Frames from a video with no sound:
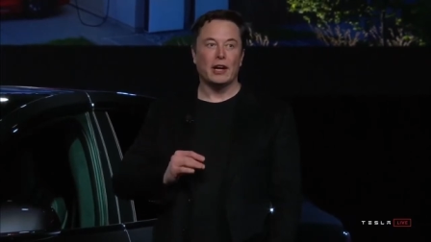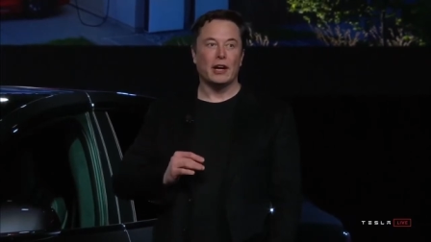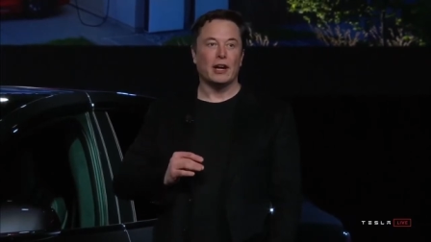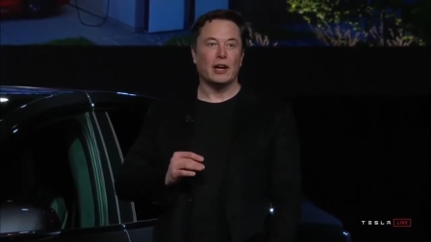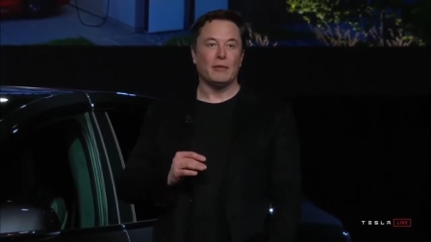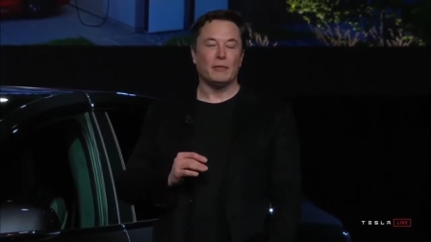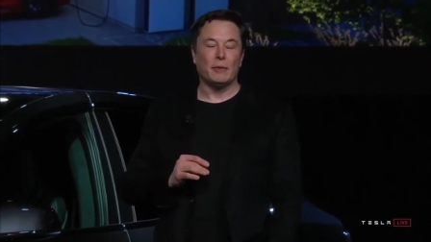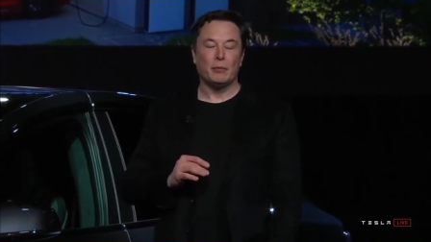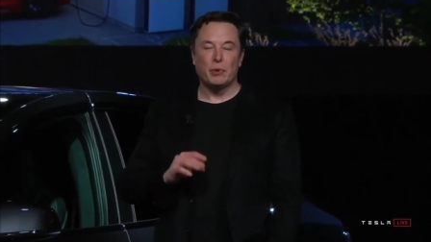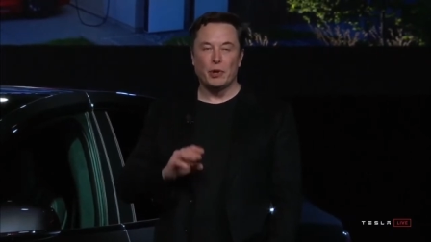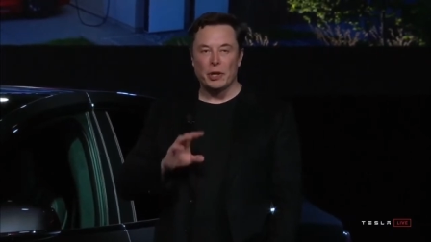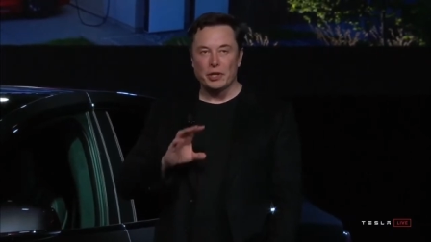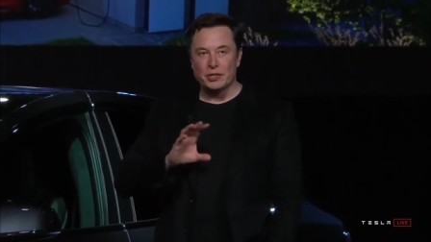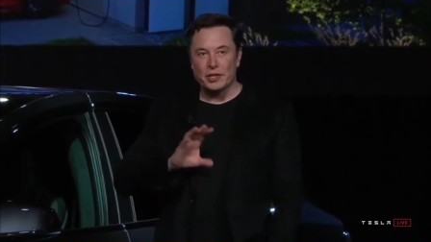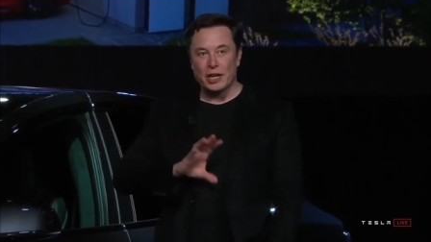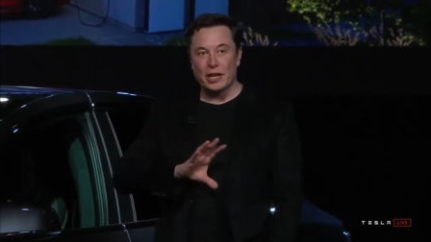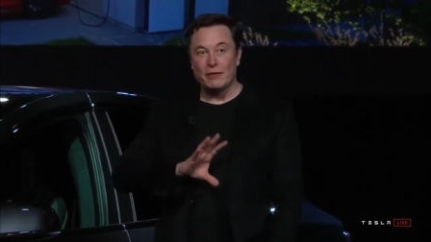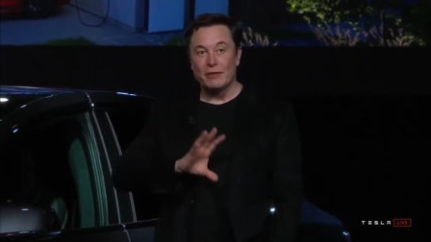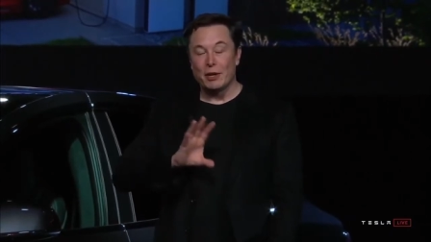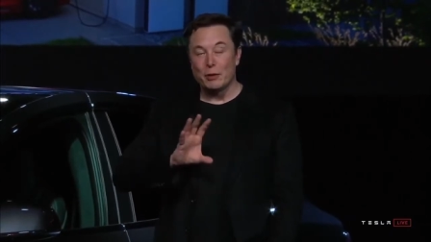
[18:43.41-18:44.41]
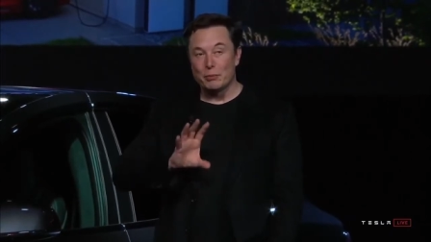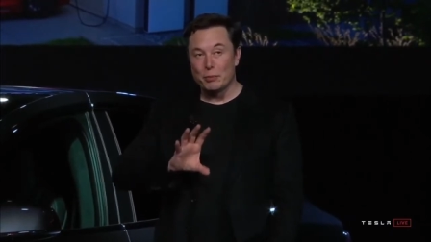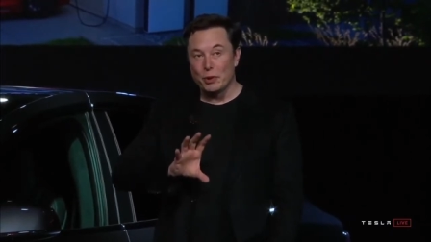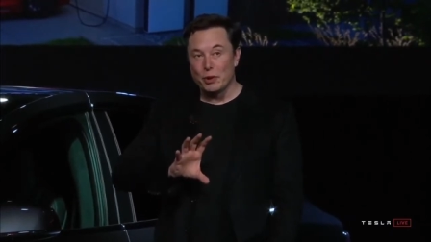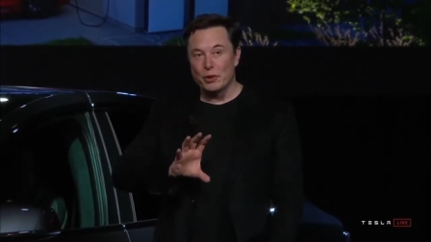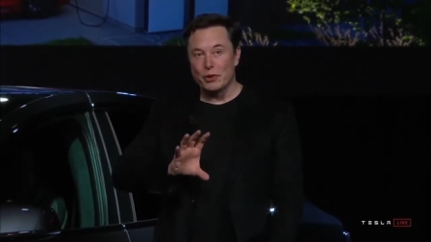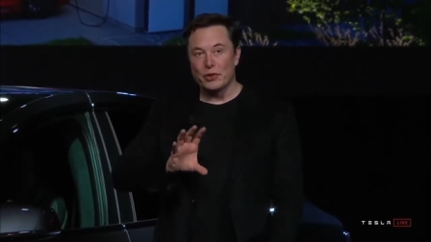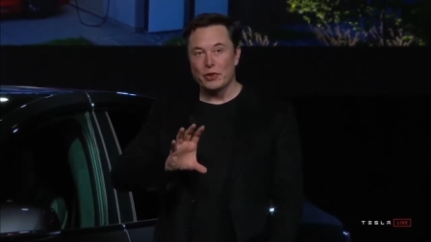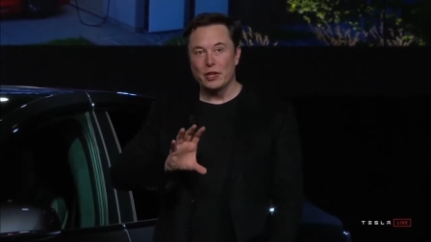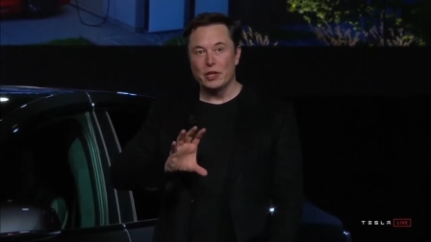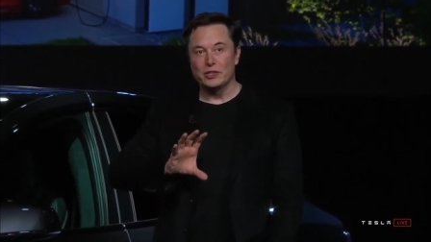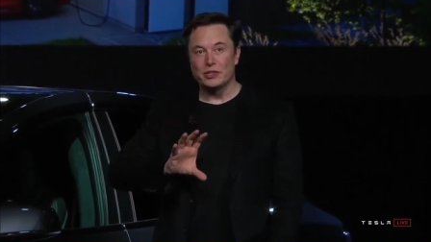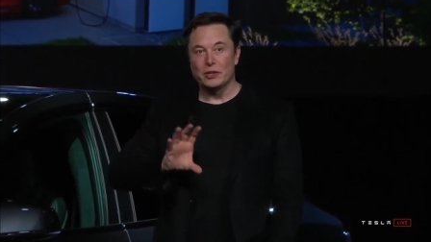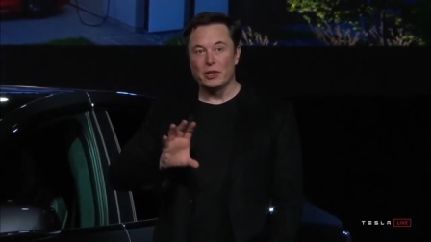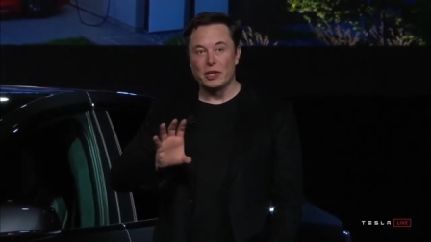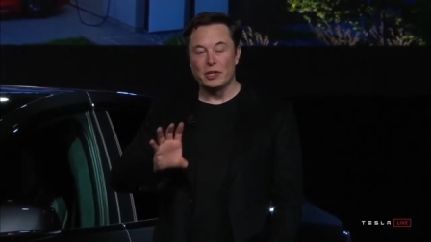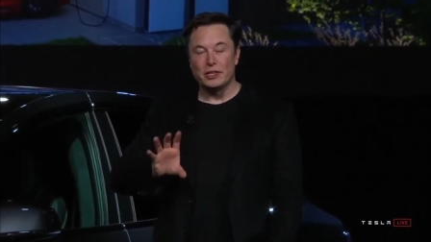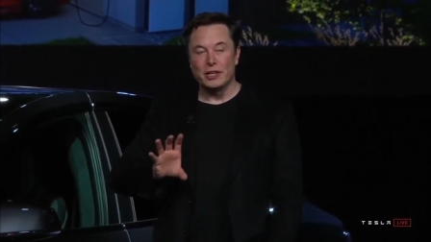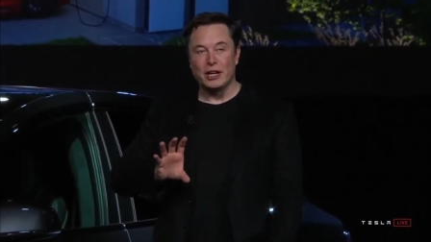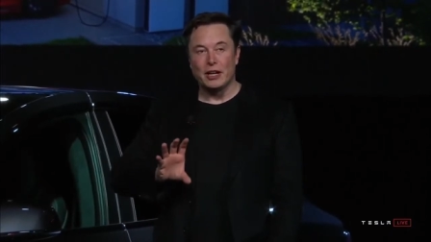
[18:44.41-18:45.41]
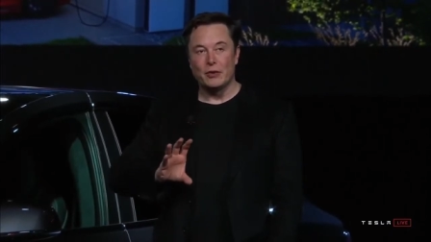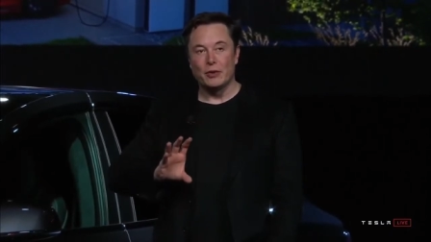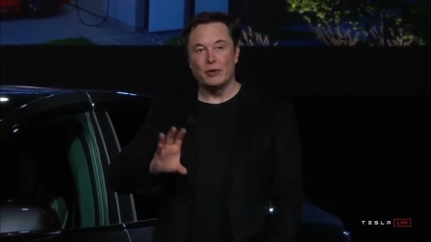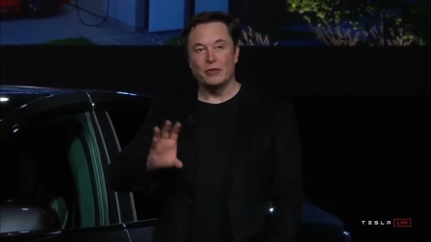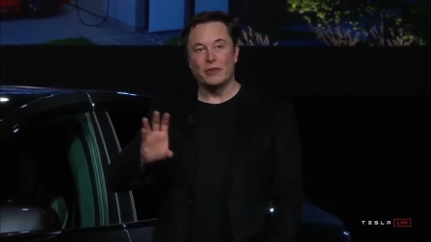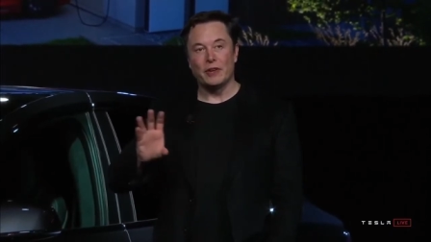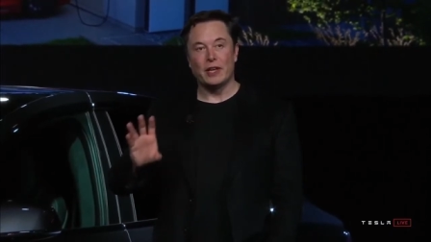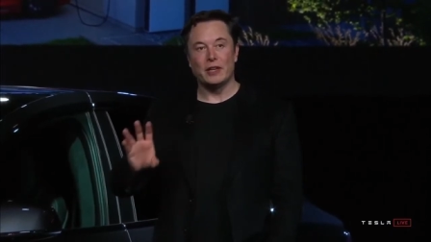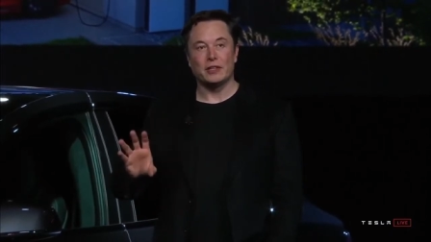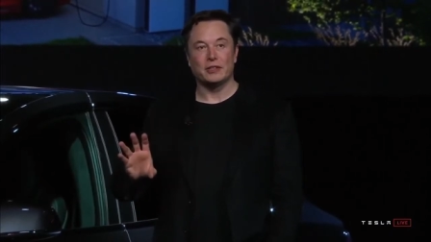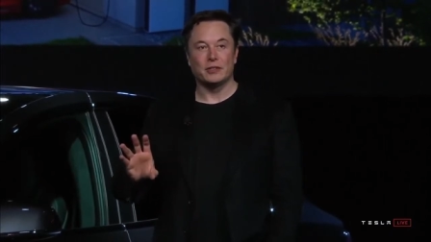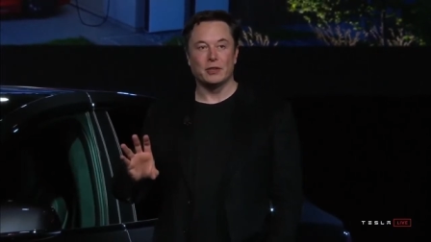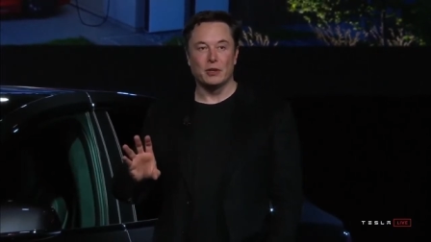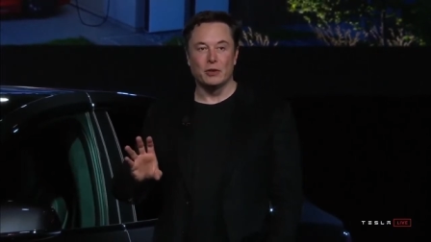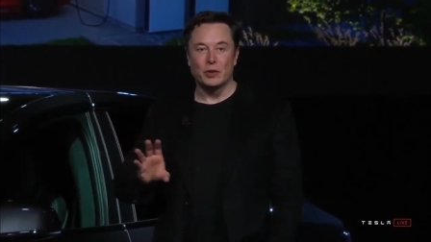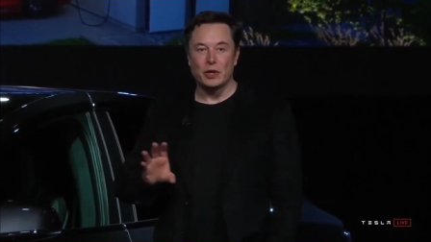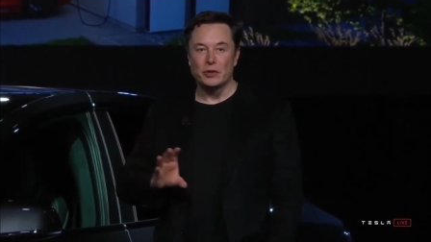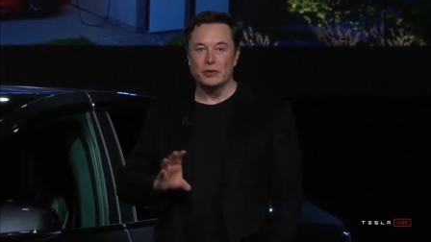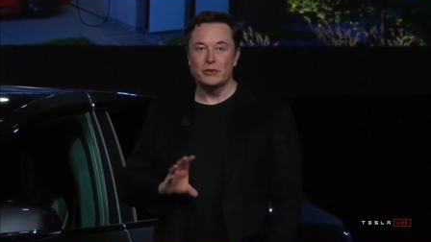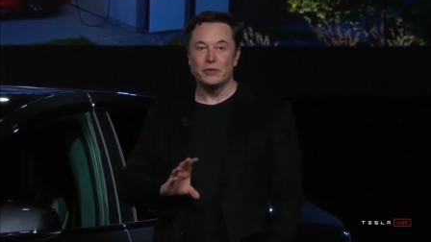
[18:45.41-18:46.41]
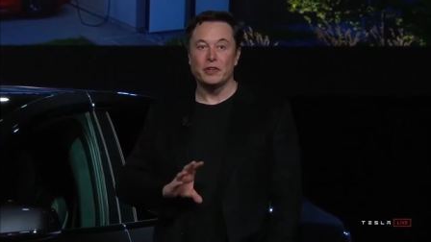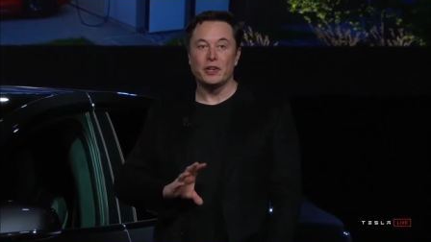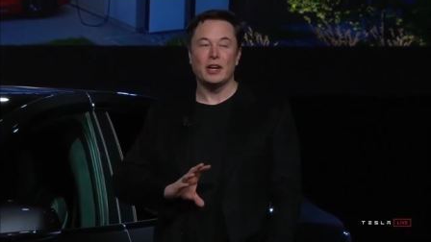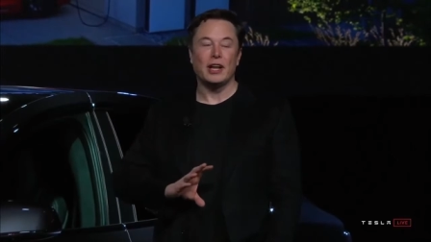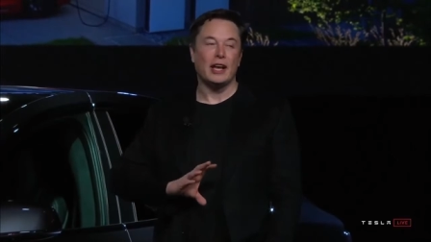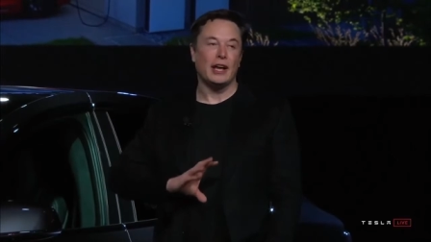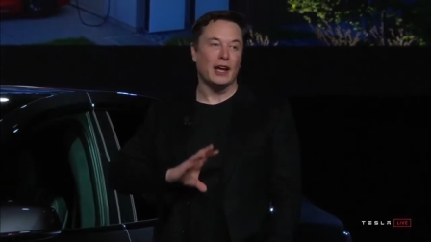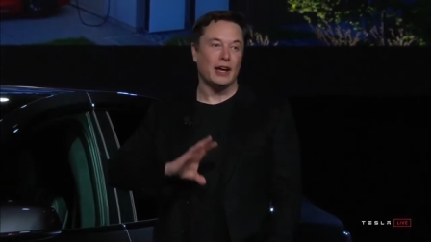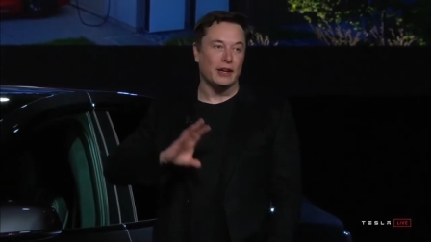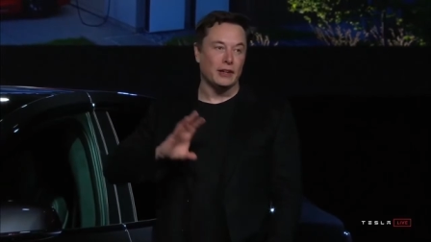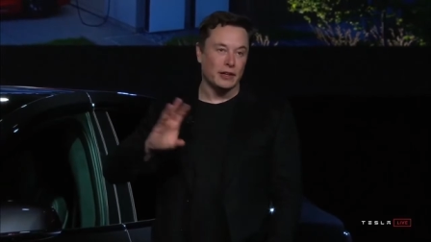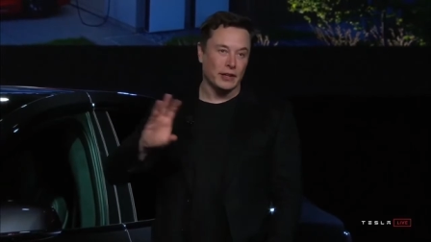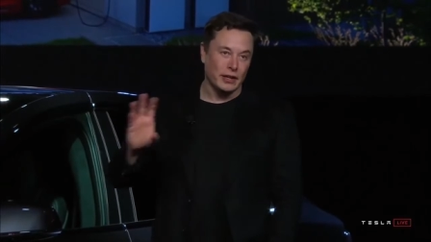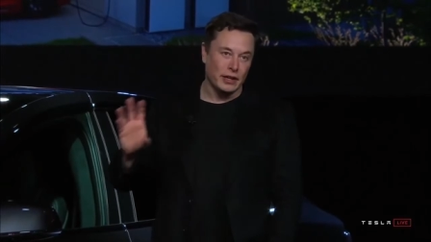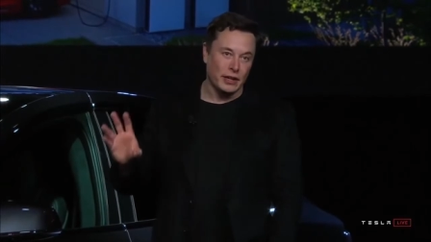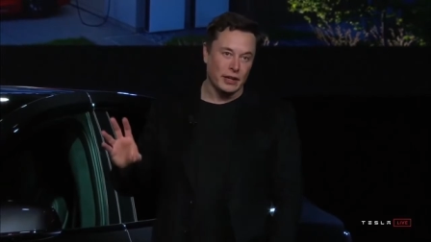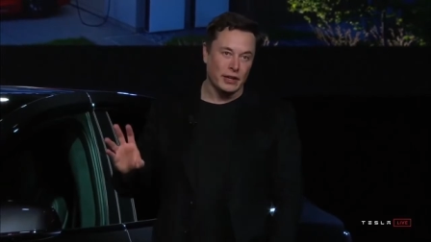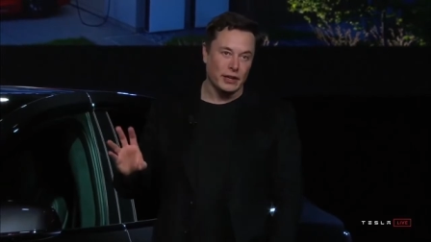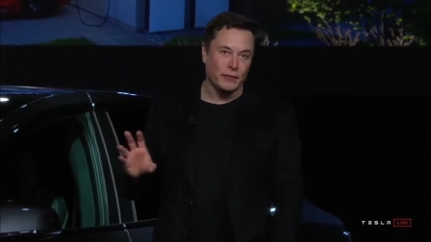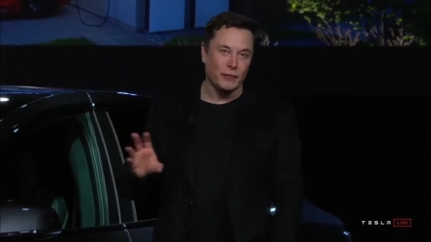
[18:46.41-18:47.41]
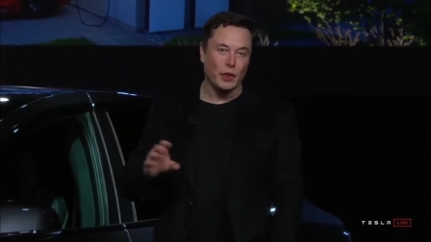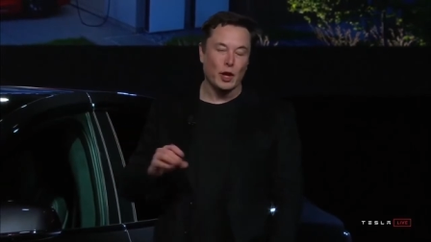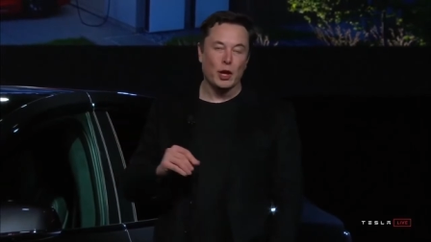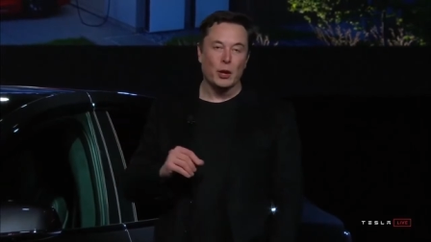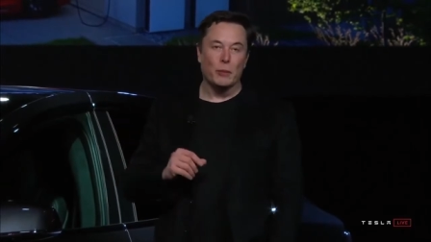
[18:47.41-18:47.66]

Um, I'm pretty excited about both the solar tile roof and the solar retrofit and uh,